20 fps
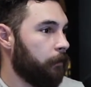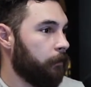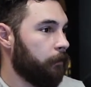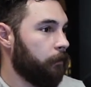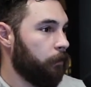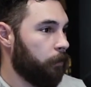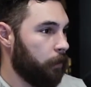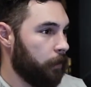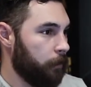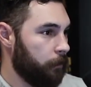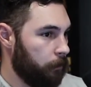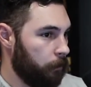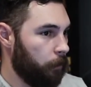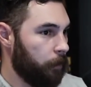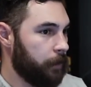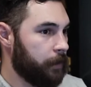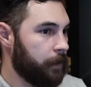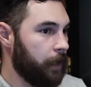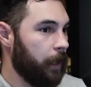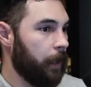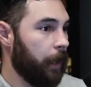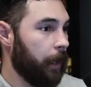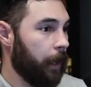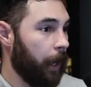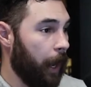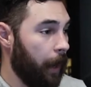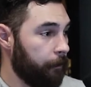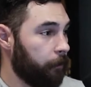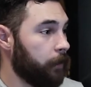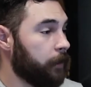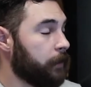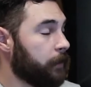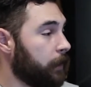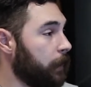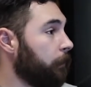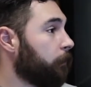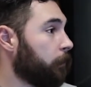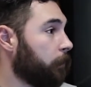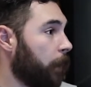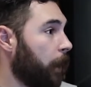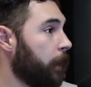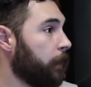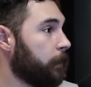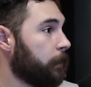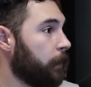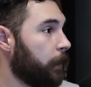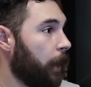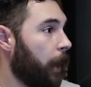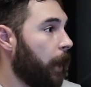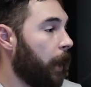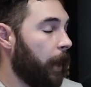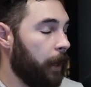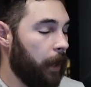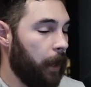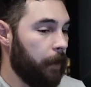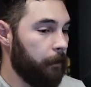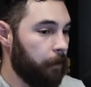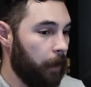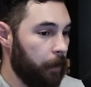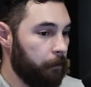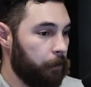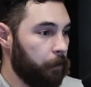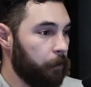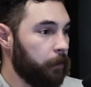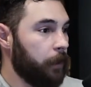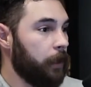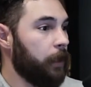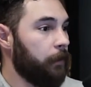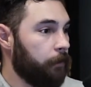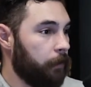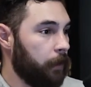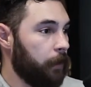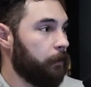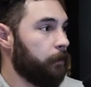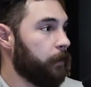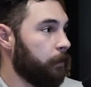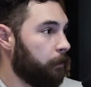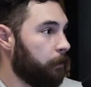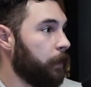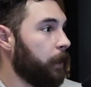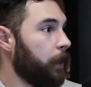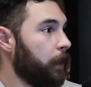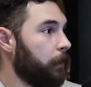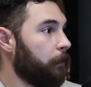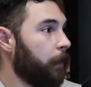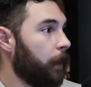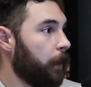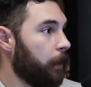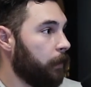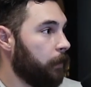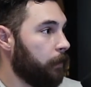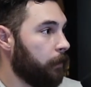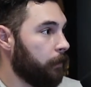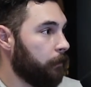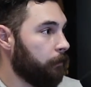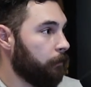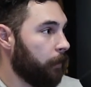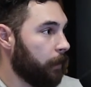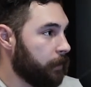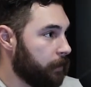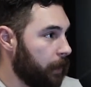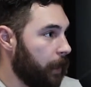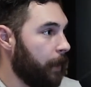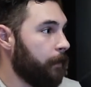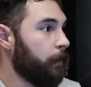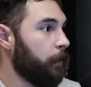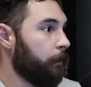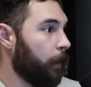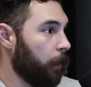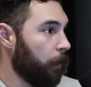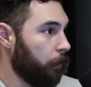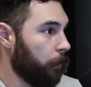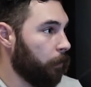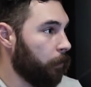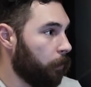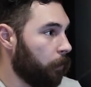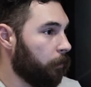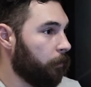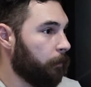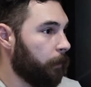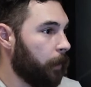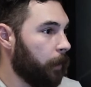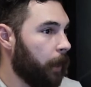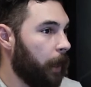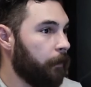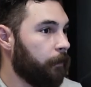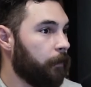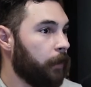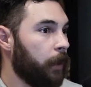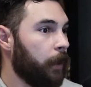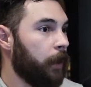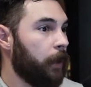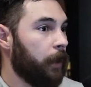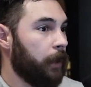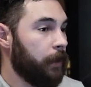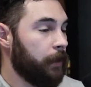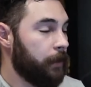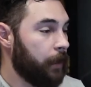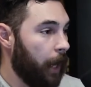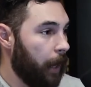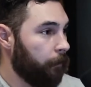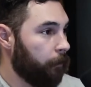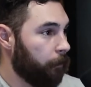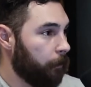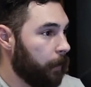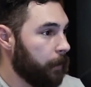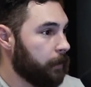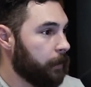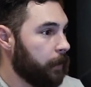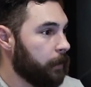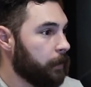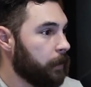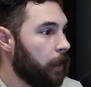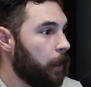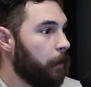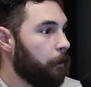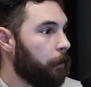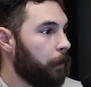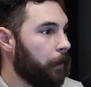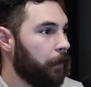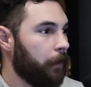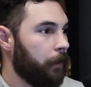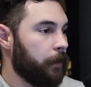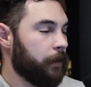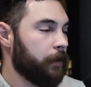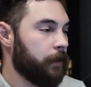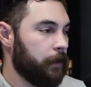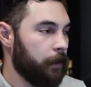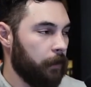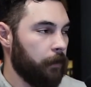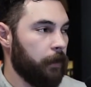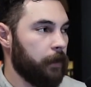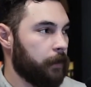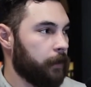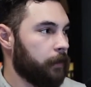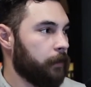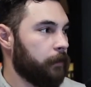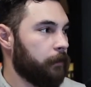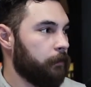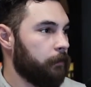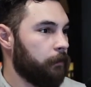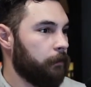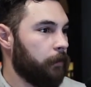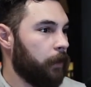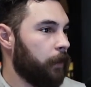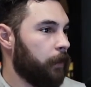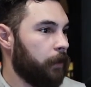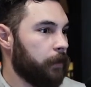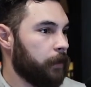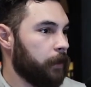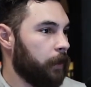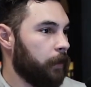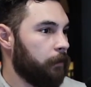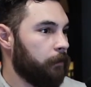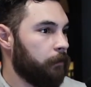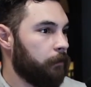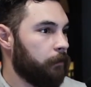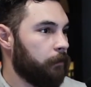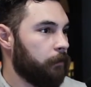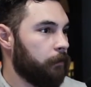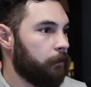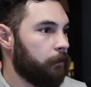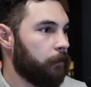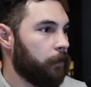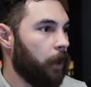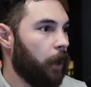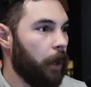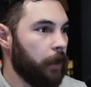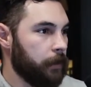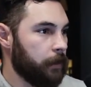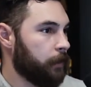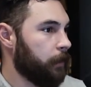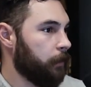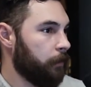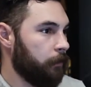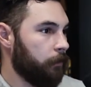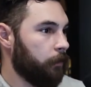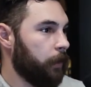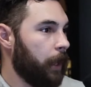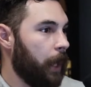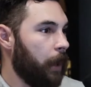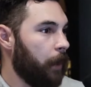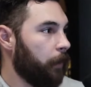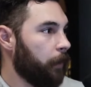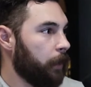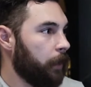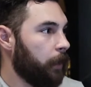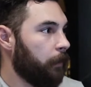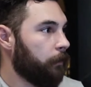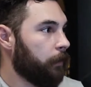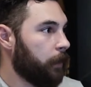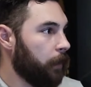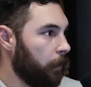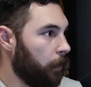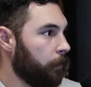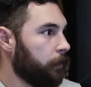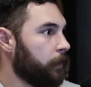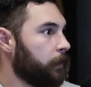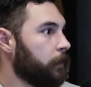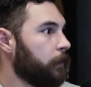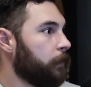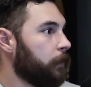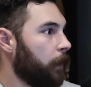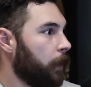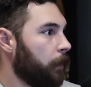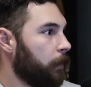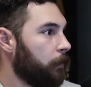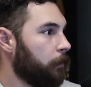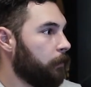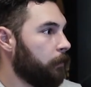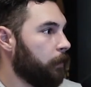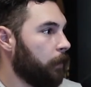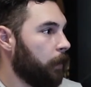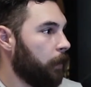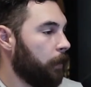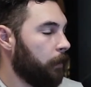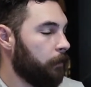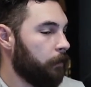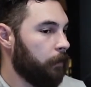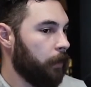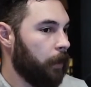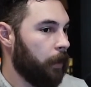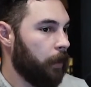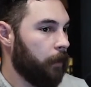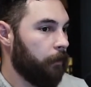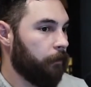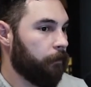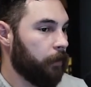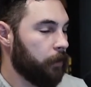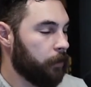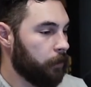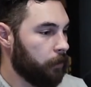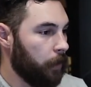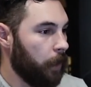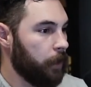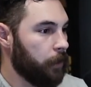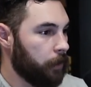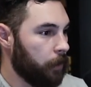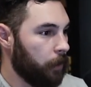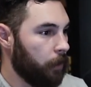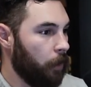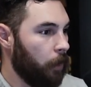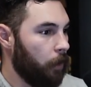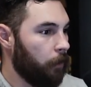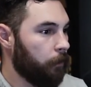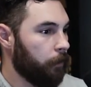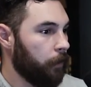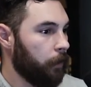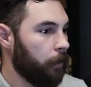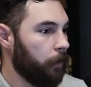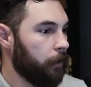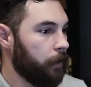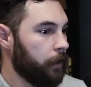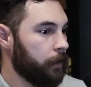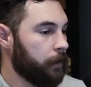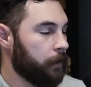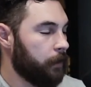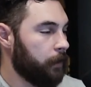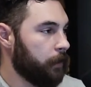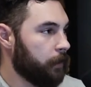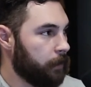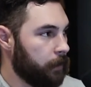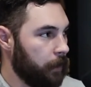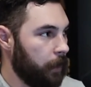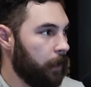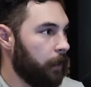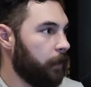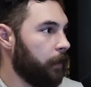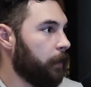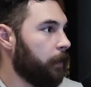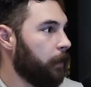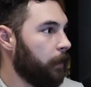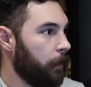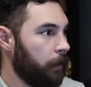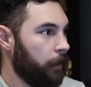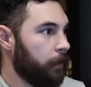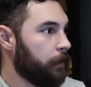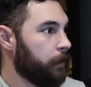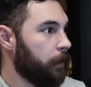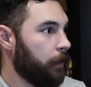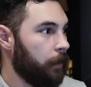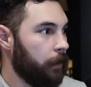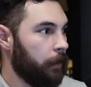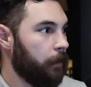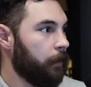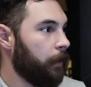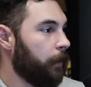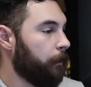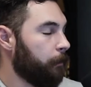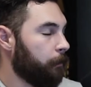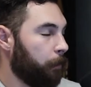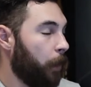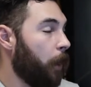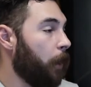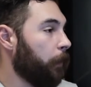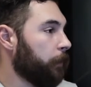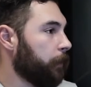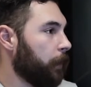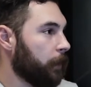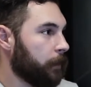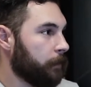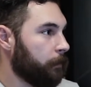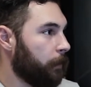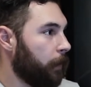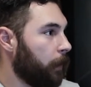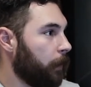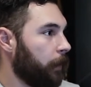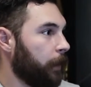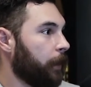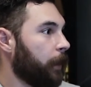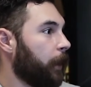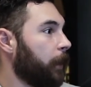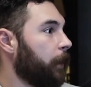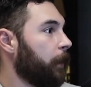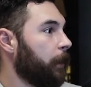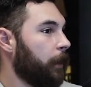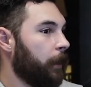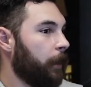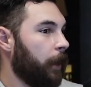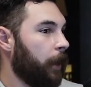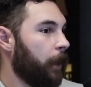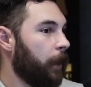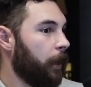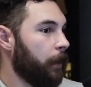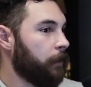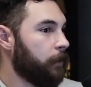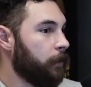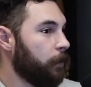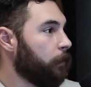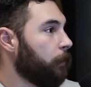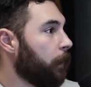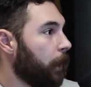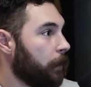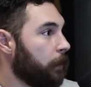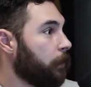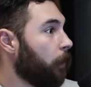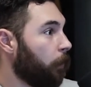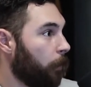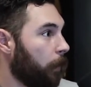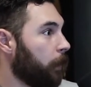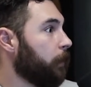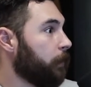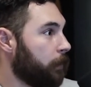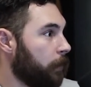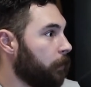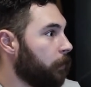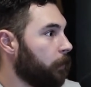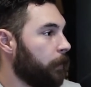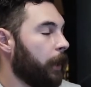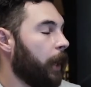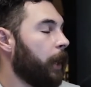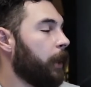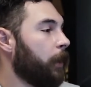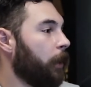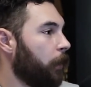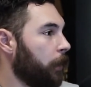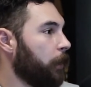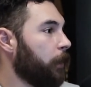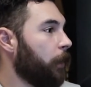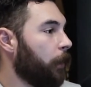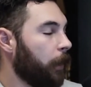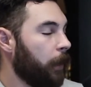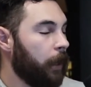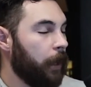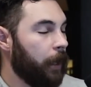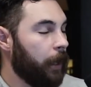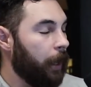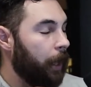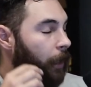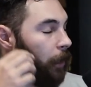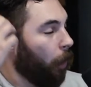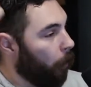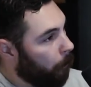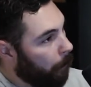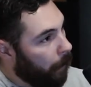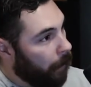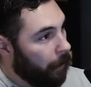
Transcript: would would say like I've received Christ and I I, I believe Him to be my my Savior, my, the mm-hmm. Lord over my life. He died for my sins, but there's still this there's a constant reality of guilt and and and uh, frustration over this the sin the, the sin that, that Paul talks about like I, I, I do what I don't want to do and I know you know yeah. and I know